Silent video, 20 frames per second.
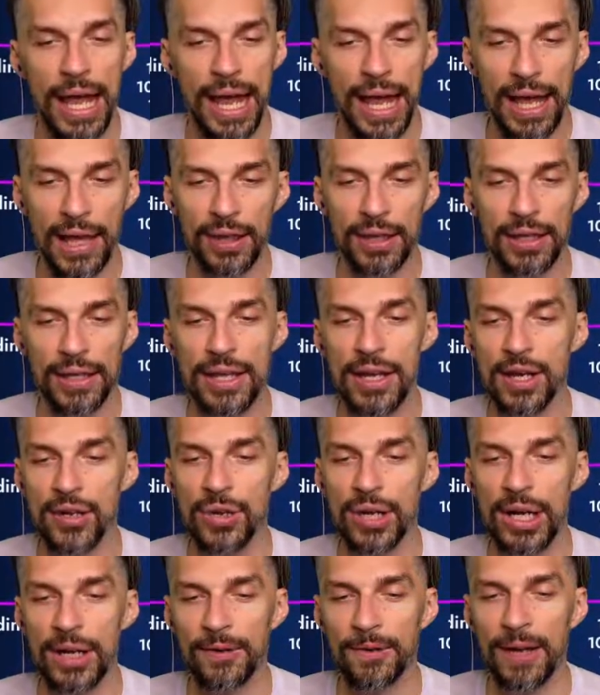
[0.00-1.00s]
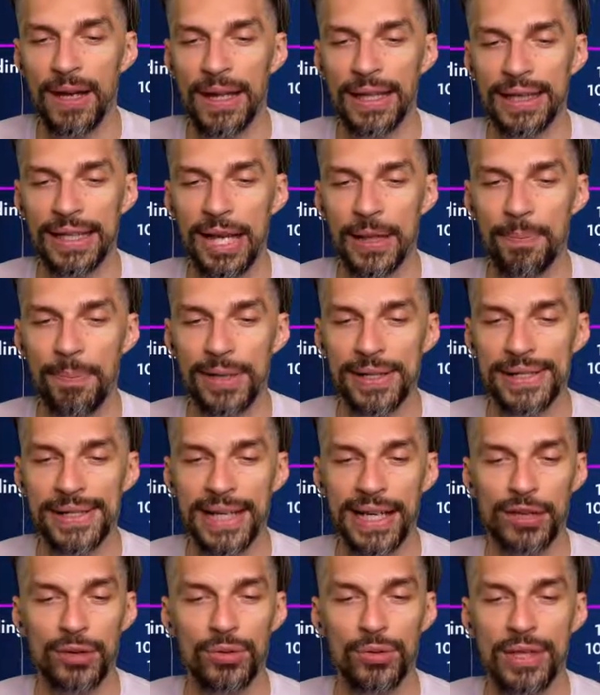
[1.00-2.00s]
And here you have
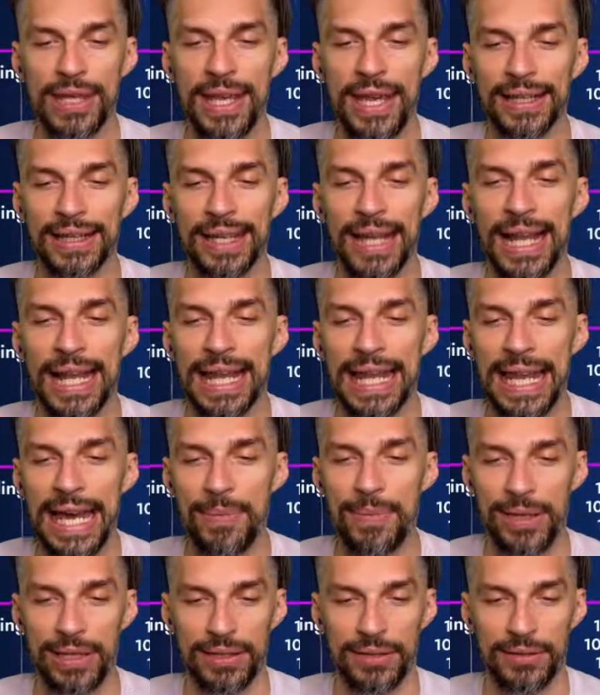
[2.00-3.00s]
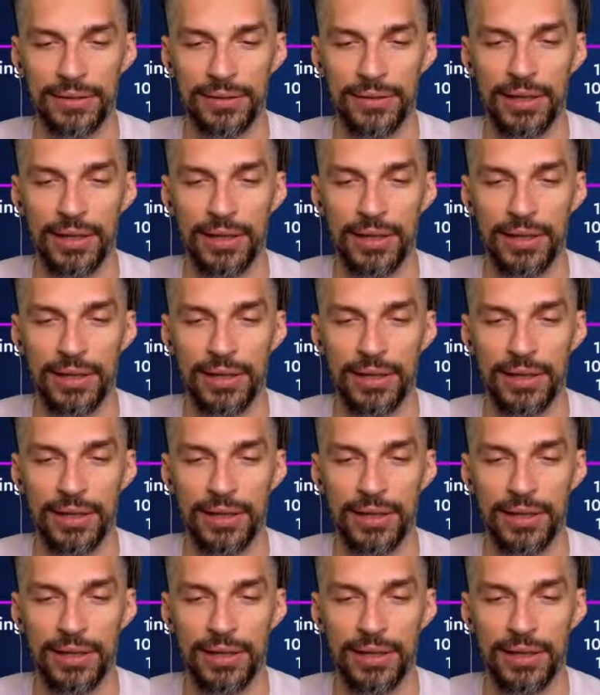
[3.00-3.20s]
10% to get a limit.